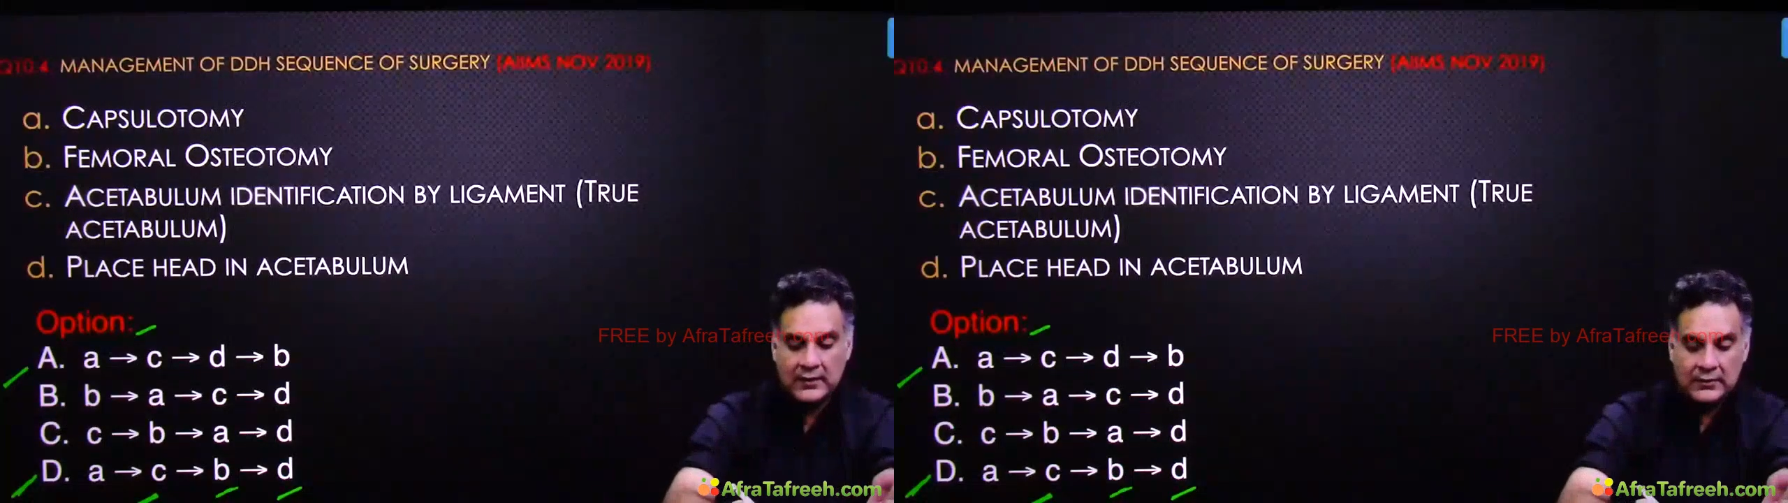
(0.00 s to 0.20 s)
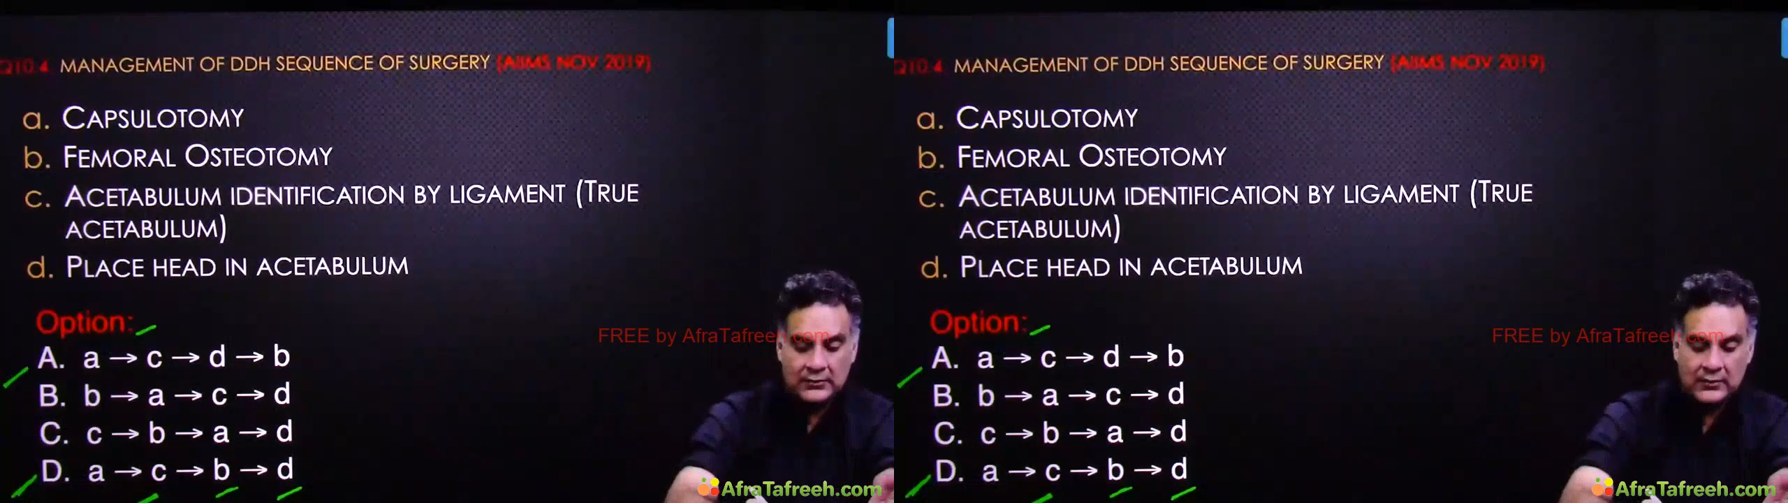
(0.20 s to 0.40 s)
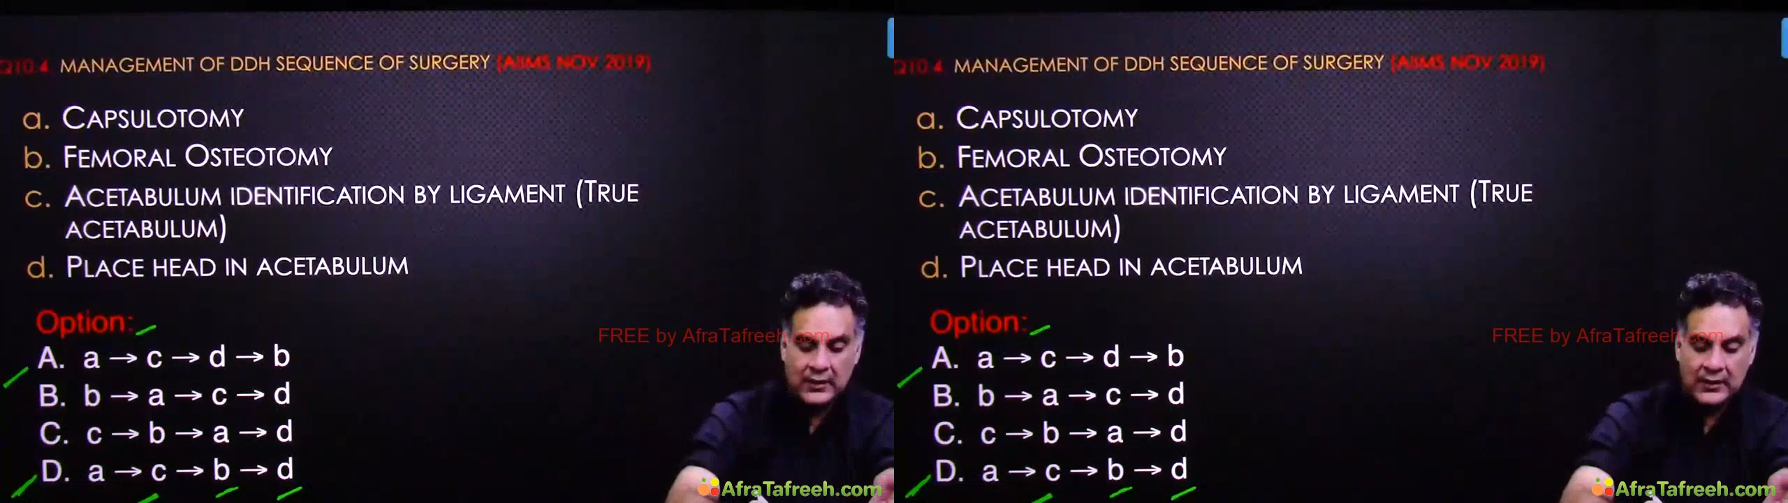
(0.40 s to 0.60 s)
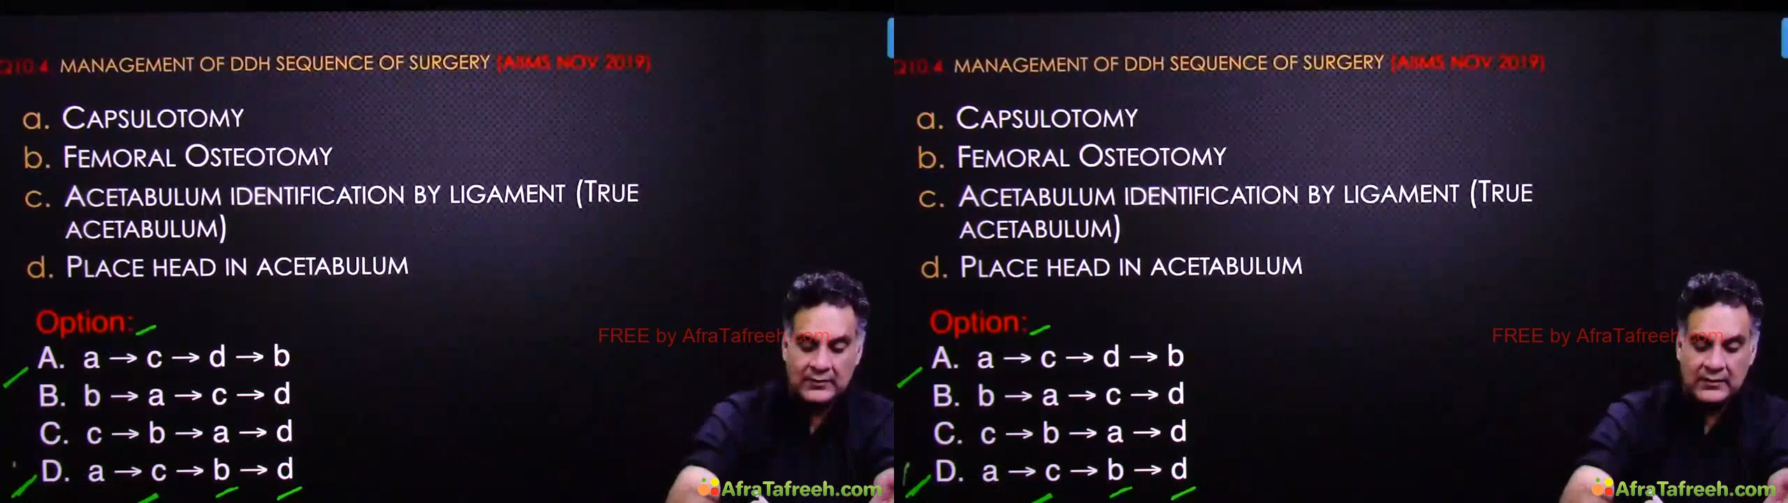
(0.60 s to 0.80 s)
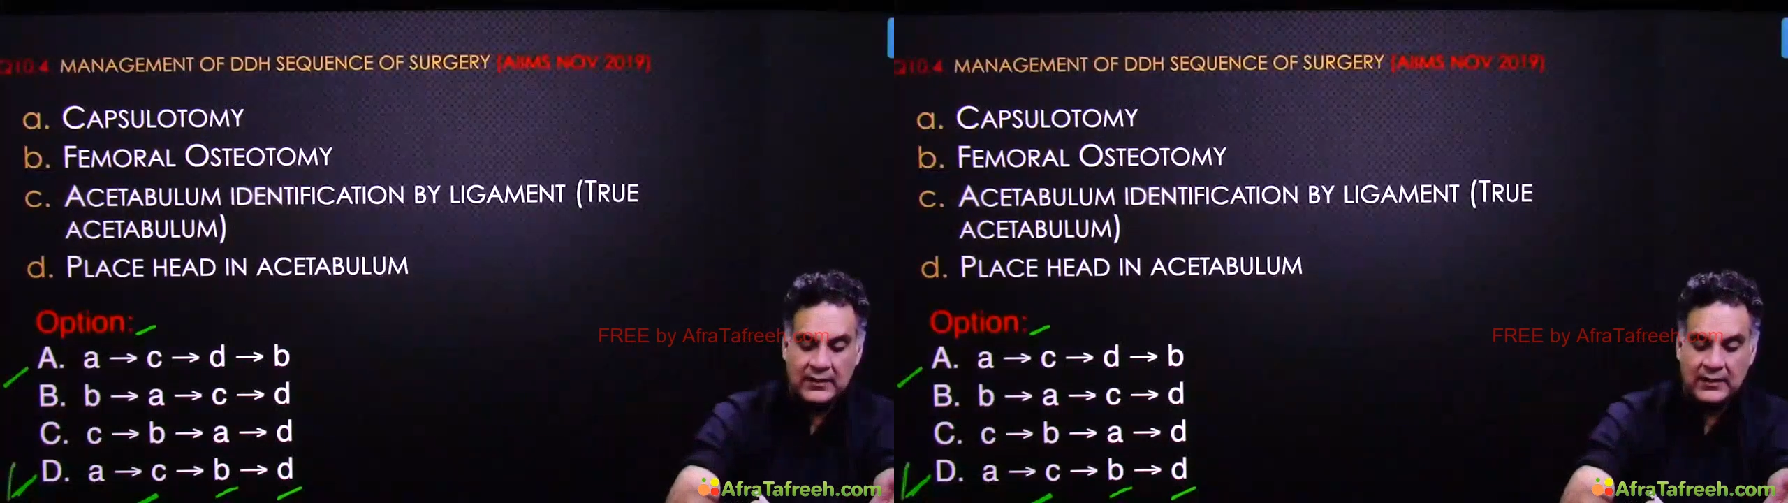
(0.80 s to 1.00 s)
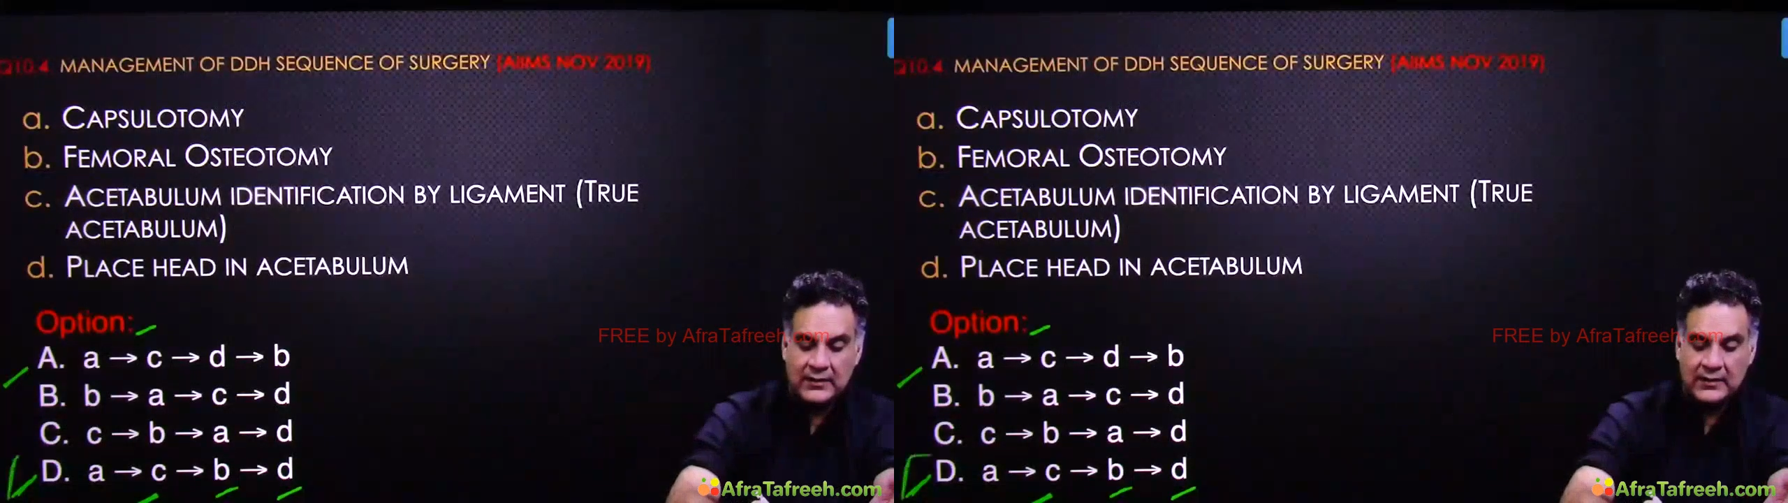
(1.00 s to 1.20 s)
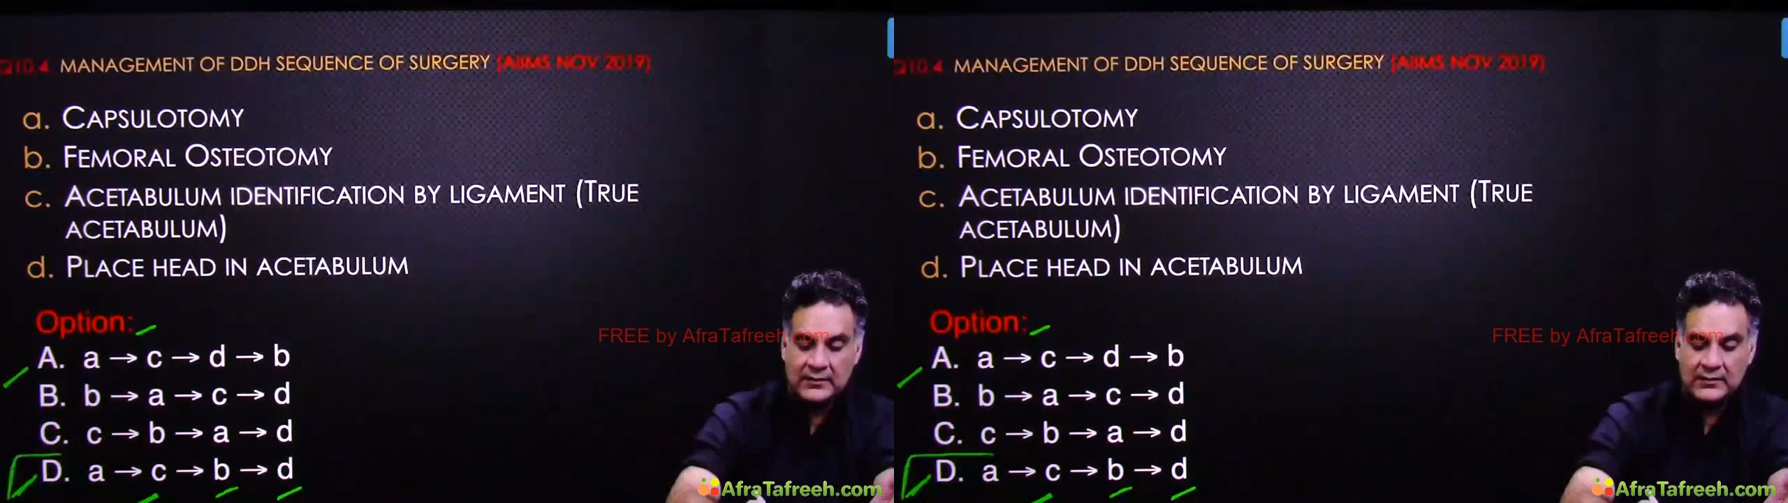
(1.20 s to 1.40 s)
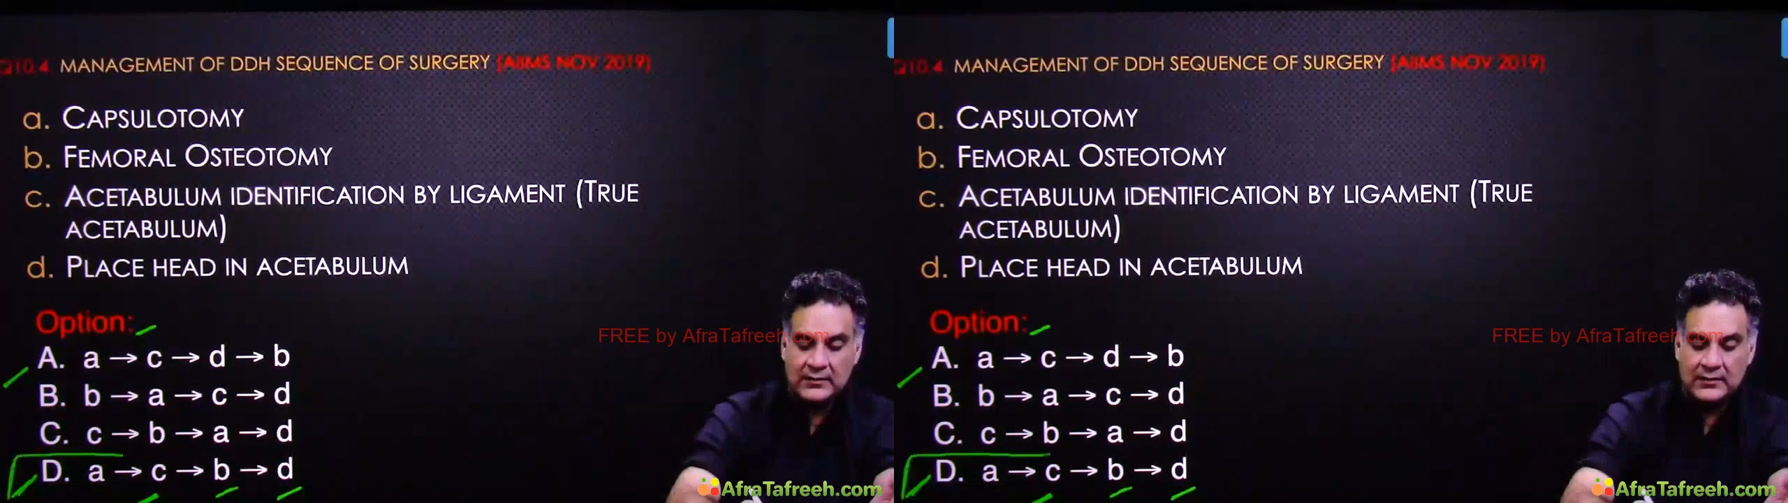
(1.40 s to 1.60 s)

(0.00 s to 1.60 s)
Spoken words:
So the answer here is